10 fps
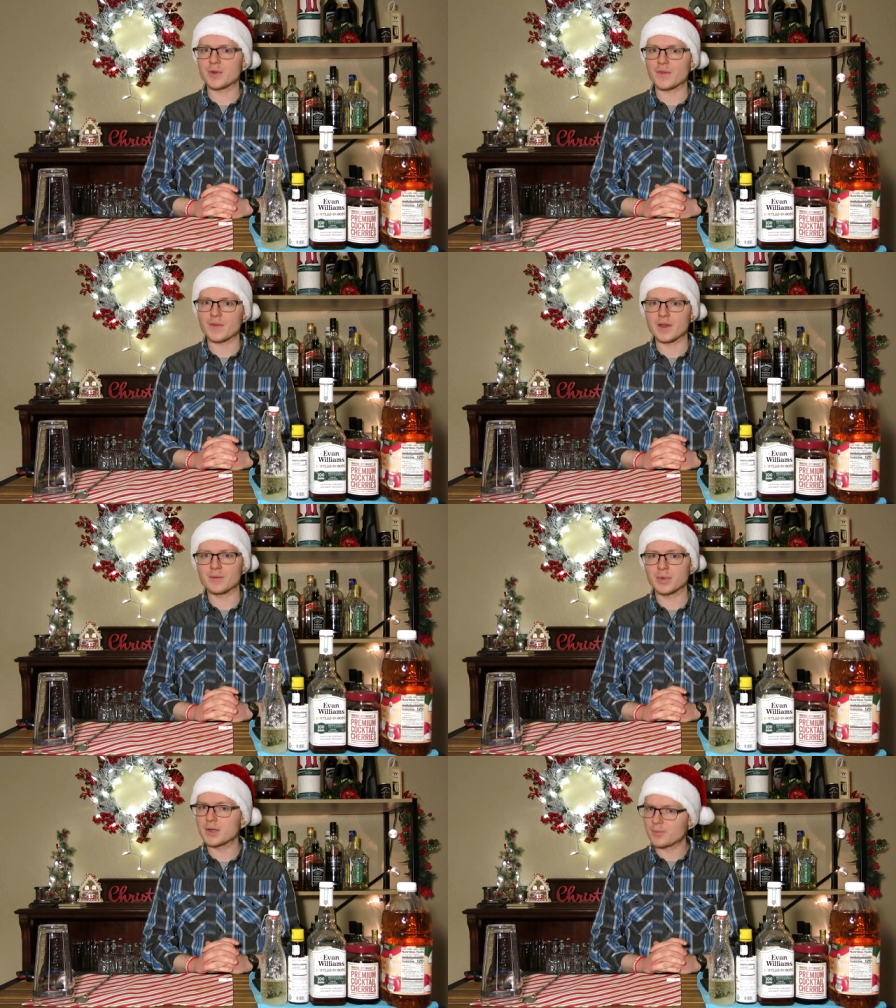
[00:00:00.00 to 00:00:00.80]
but they're
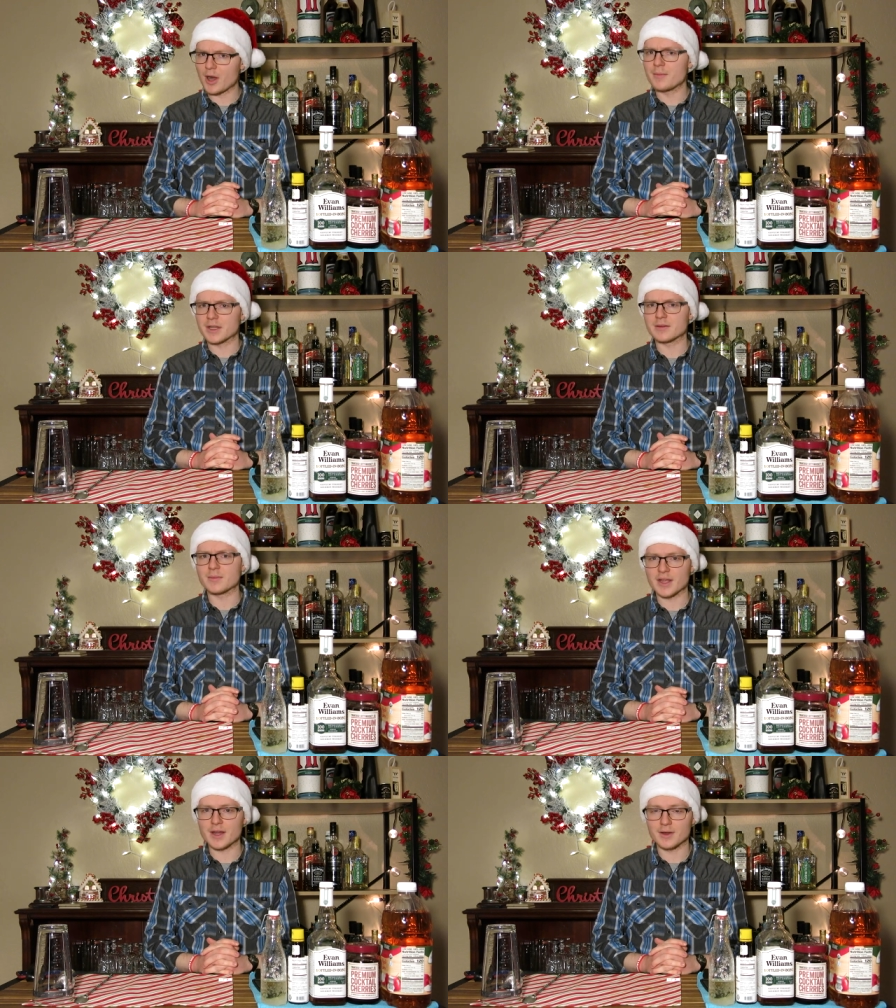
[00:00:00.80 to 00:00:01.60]
pretty prominent in
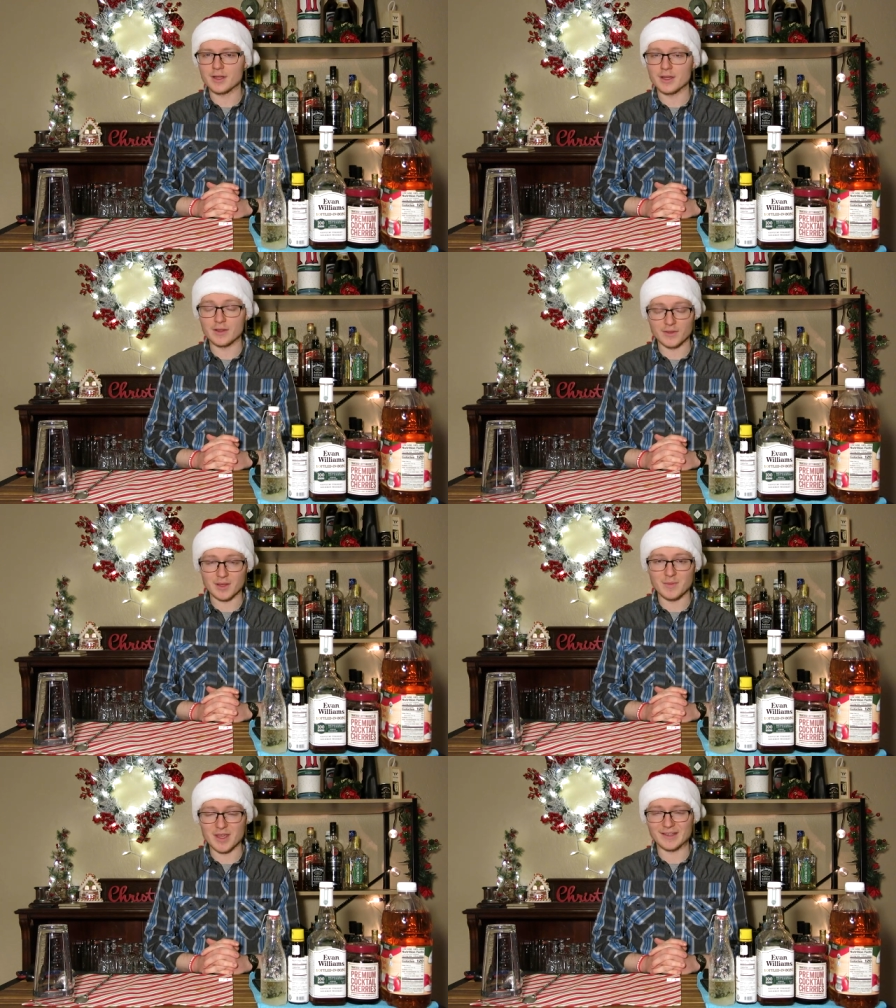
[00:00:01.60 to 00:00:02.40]
my area and
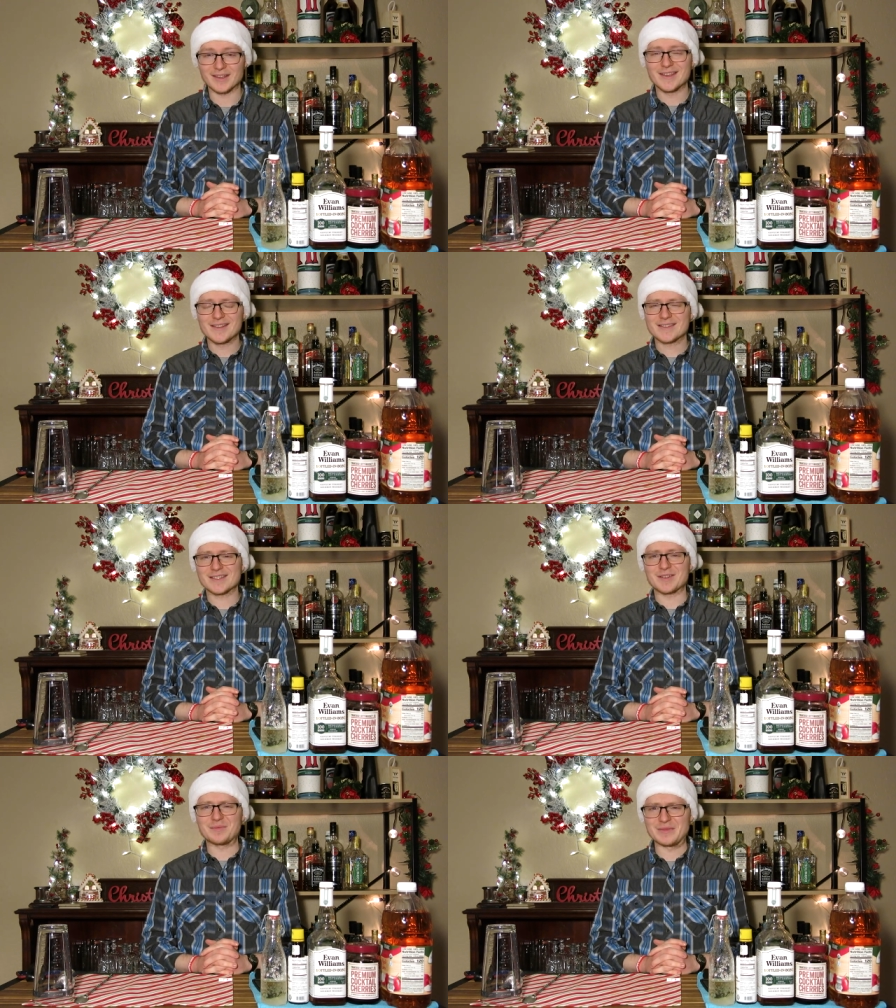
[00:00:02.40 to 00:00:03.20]
they make
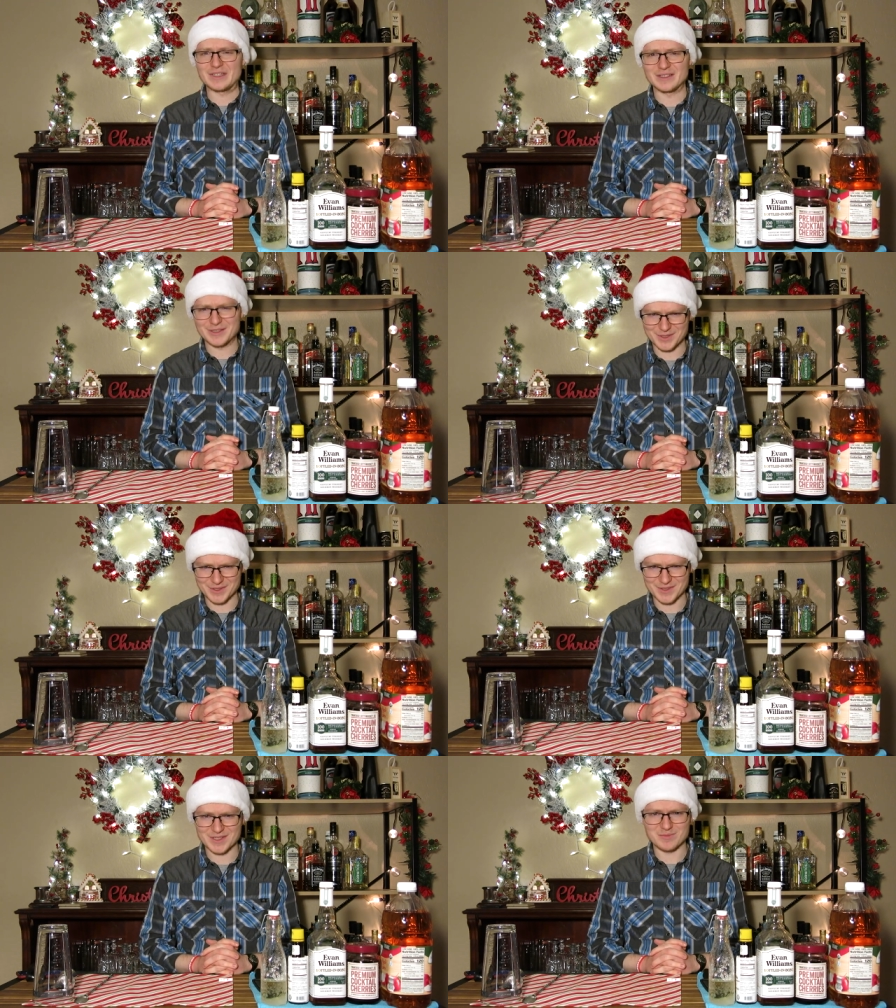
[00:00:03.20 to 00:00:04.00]
some delicious
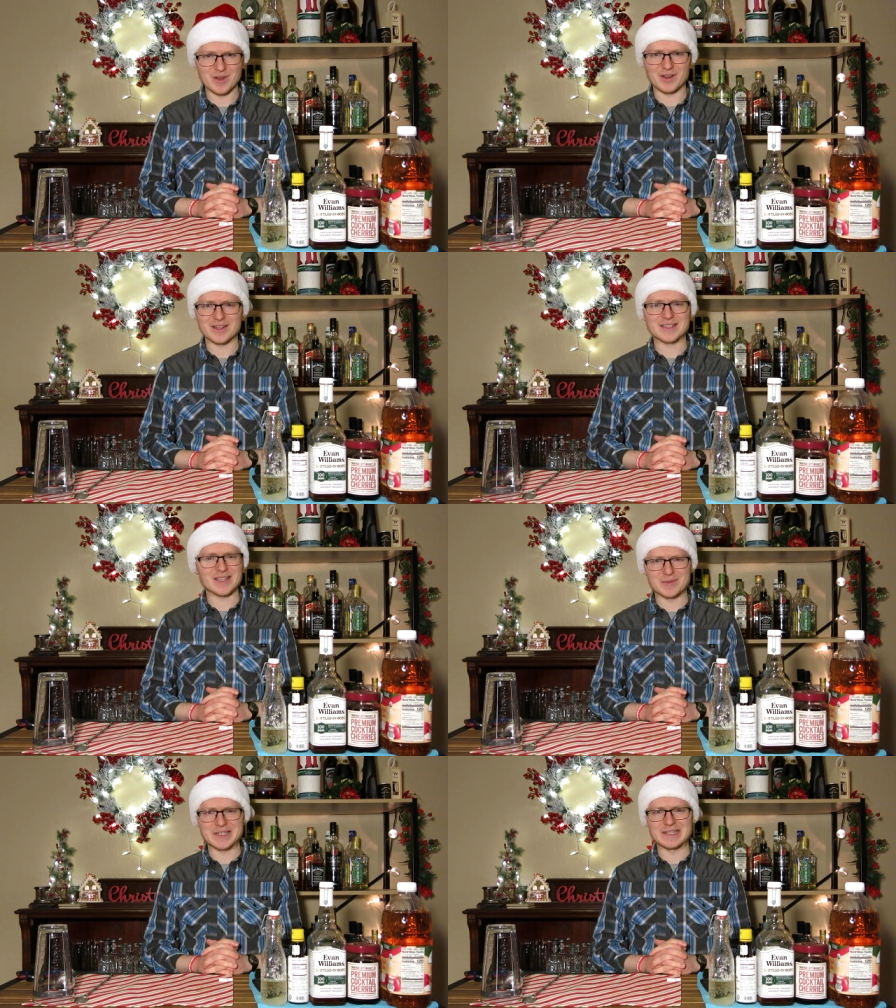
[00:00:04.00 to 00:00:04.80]
spirits,
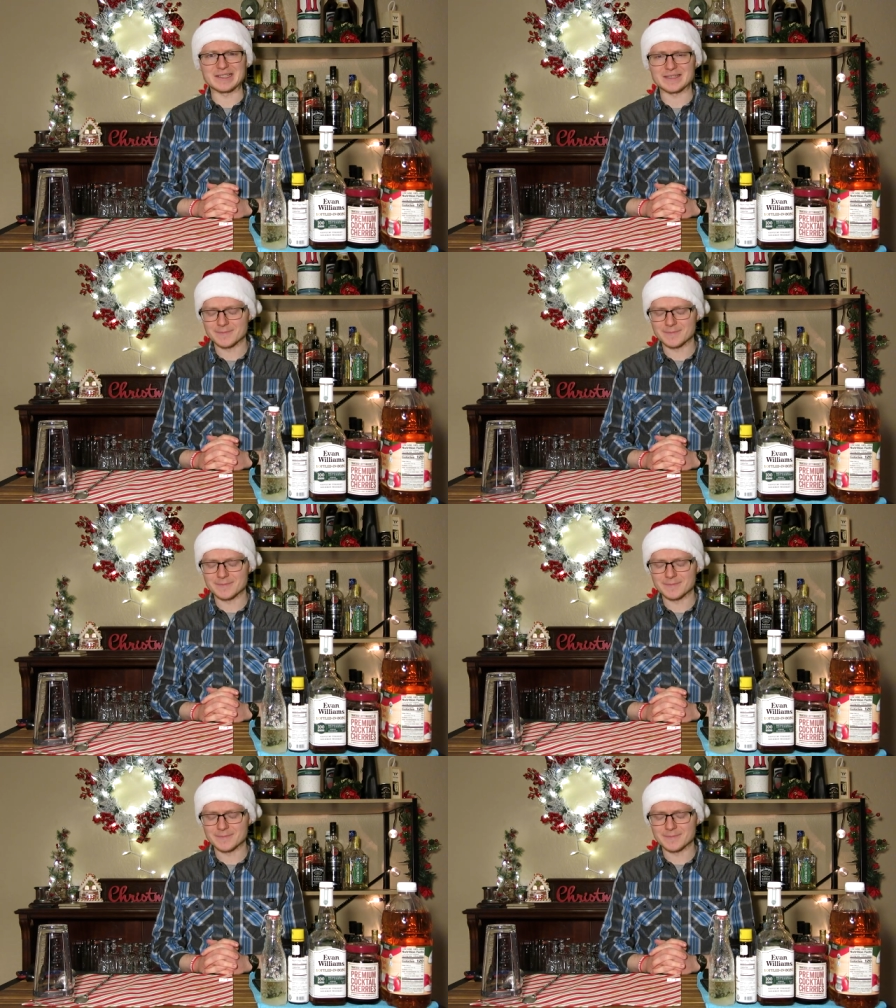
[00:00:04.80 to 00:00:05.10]
let me tell you.